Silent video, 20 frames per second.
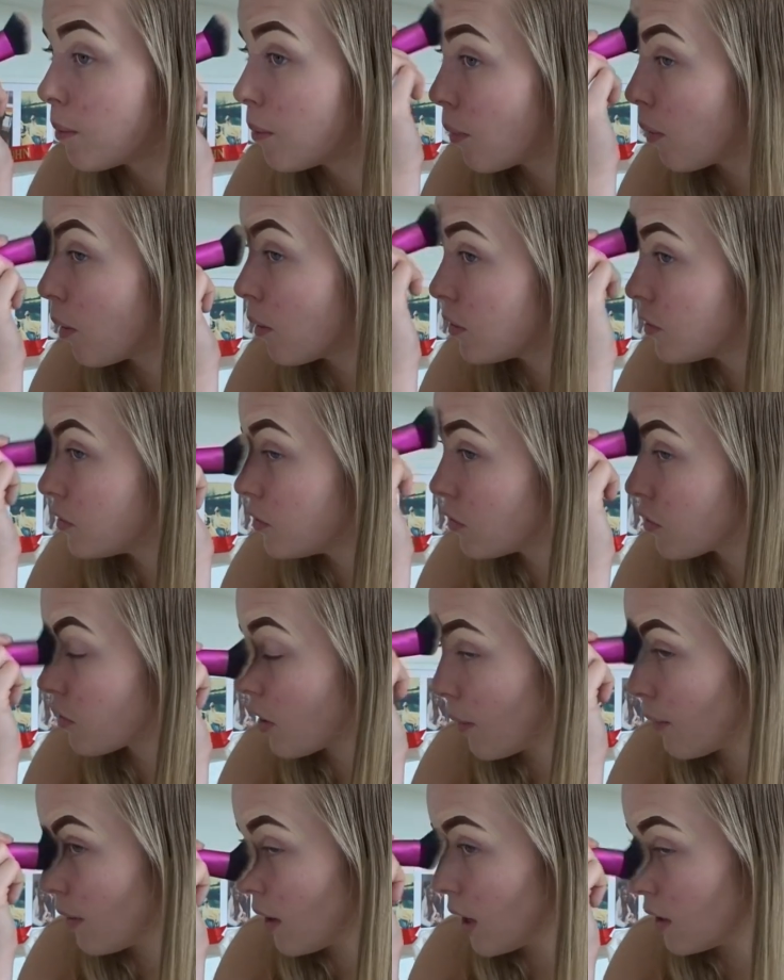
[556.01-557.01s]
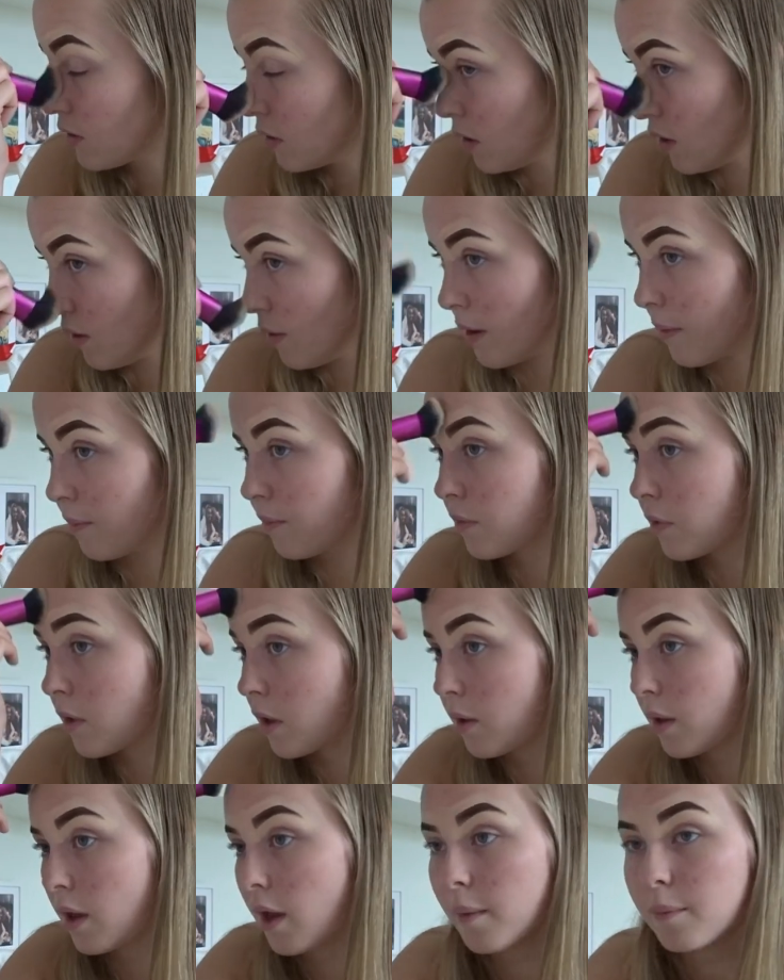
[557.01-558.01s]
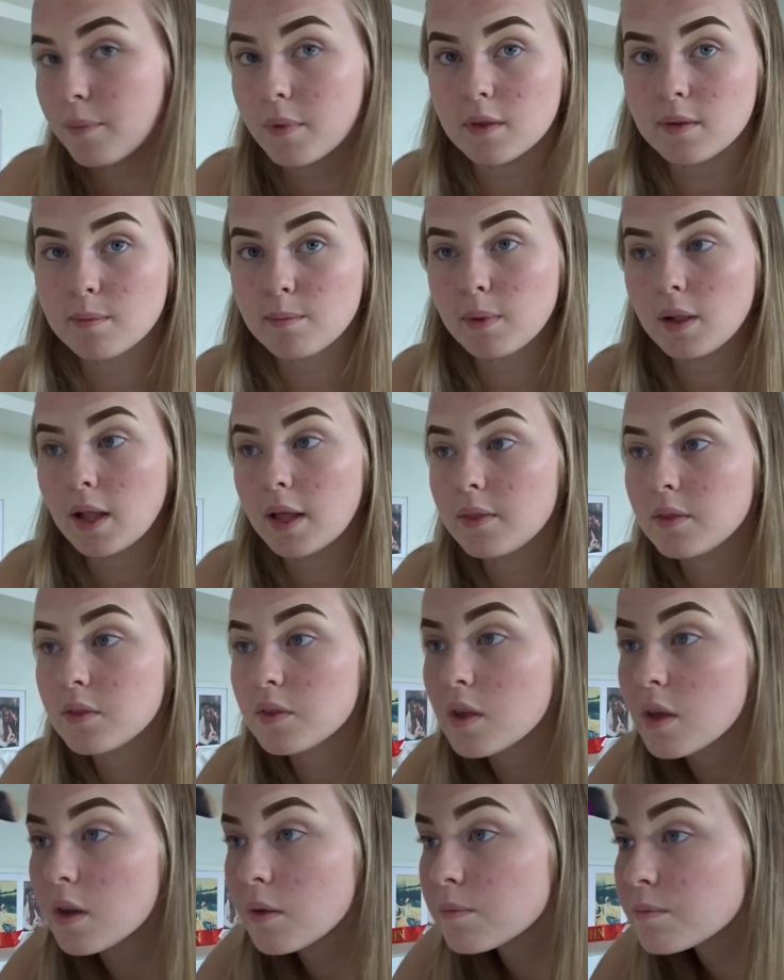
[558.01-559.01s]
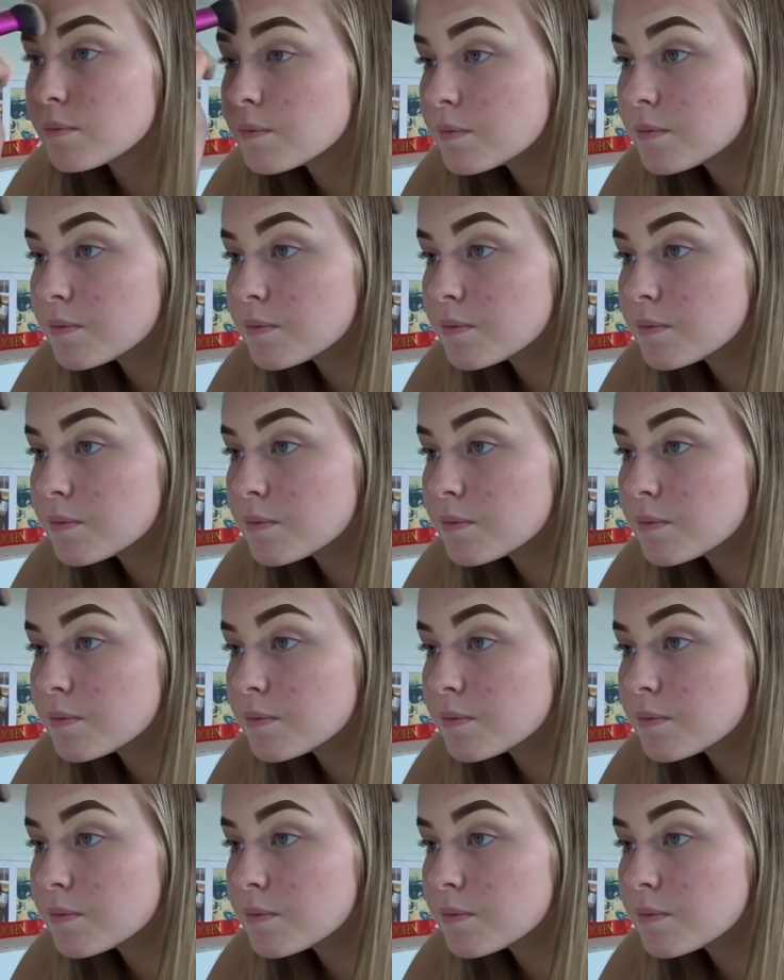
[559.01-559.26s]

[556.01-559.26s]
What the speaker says: but this is just how I like to do it. So yeah, let's blend this in.